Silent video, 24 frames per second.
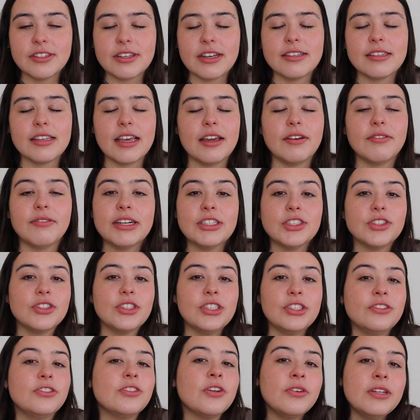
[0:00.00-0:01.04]
So I was like, Rachel,
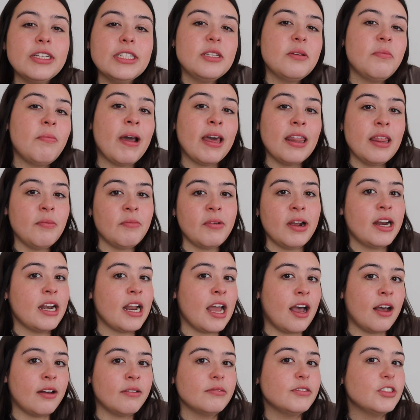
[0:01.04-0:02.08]
you don't need to buy them right
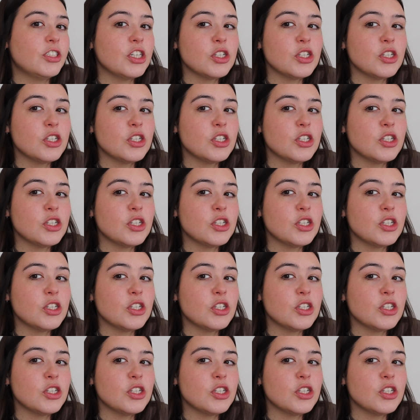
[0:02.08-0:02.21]
now.